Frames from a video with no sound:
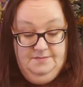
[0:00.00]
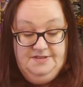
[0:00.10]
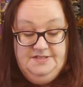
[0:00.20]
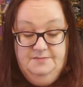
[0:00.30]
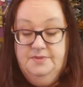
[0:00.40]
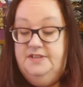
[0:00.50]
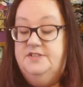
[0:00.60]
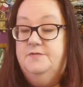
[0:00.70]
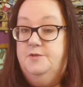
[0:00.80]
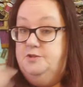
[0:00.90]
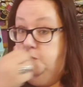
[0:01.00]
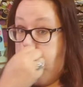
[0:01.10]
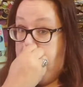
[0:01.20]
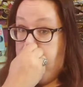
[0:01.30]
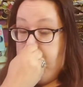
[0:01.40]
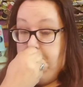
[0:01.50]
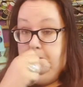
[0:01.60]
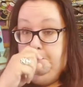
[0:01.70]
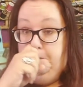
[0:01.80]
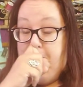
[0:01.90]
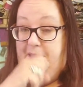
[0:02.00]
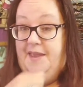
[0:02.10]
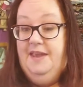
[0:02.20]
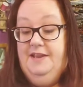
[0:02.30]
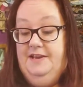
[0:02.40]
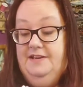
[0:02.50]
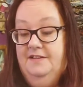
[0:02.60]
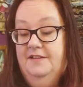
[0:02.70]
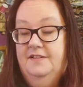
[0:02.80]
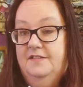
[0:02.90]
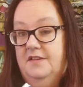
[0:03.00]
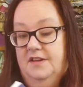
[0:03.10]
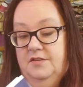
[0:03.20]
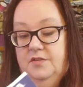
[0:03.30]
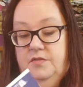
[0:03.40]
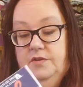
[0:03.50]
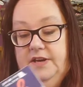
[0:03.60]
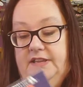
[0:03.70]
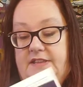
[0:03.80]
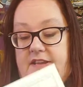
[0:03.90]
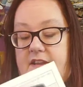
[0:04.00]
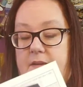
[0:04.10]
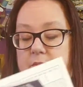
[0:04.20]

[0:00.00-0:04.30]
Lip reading: My son plays the French horn, and I look for anything.